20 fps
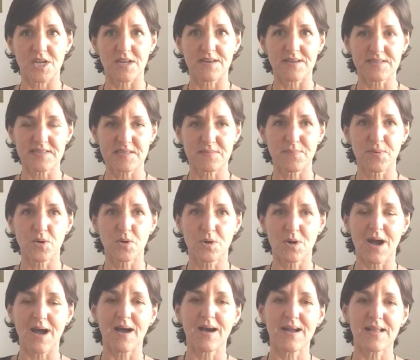and I
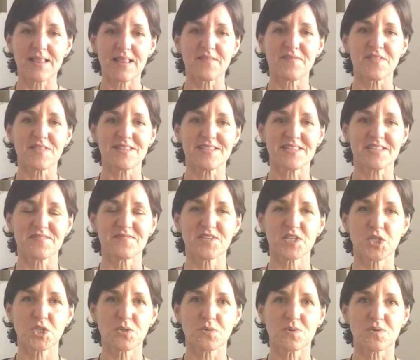support high-level
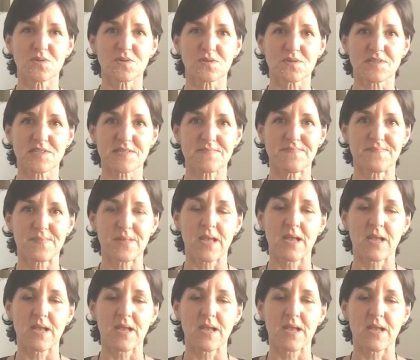individuals.